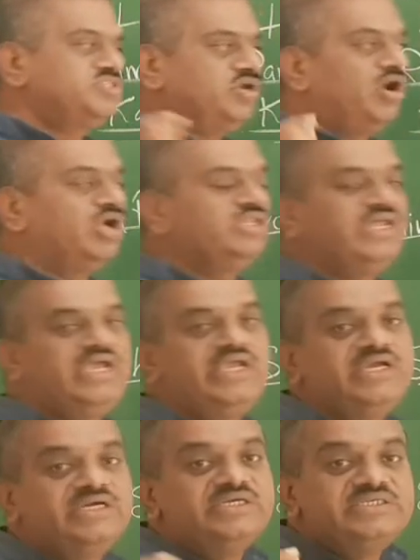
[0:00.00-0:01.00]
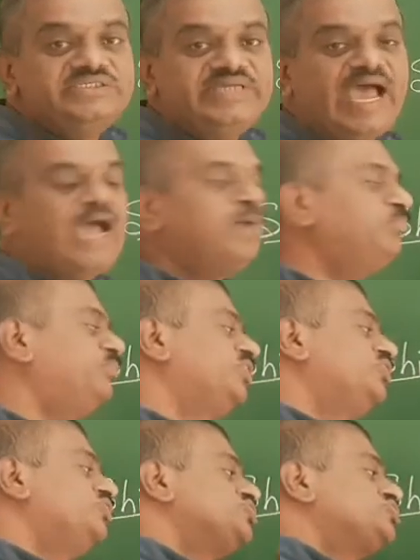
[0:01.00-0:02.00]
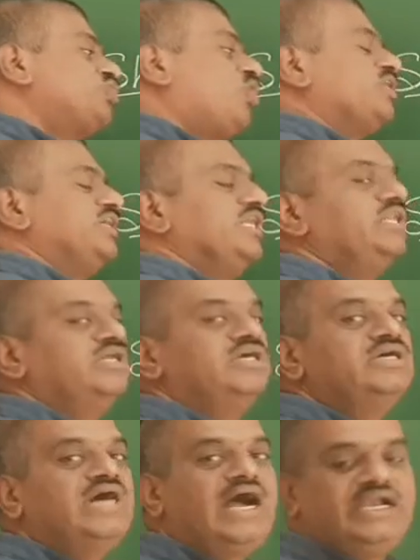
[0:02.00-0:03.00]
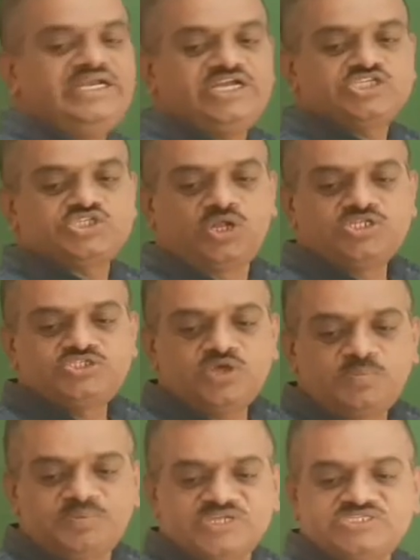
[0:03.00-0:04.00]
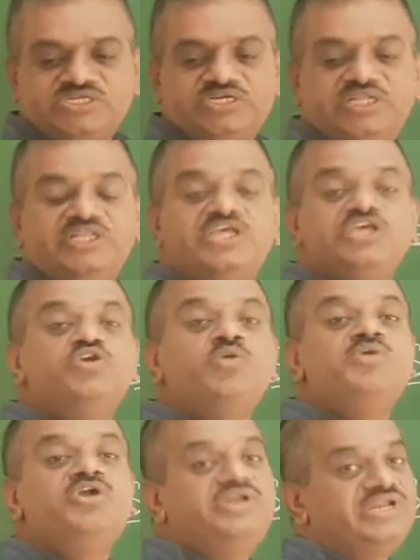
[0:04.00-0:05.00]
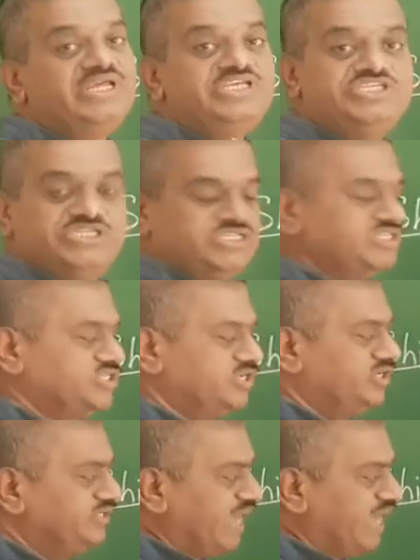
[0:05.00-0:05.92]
on the damp soil and it is also present in the humid regions.